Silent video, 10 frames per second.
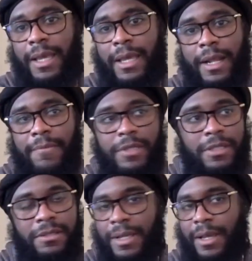And I'm
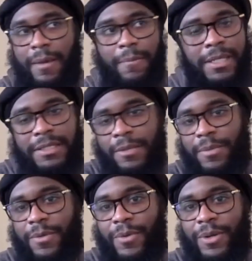just blessed that
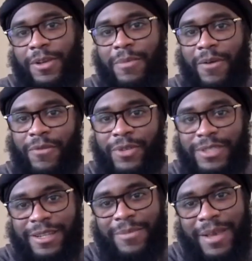people want to hear my voice
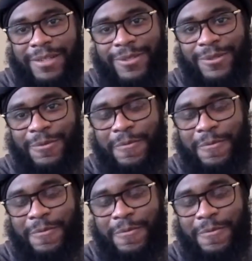in that magnitude.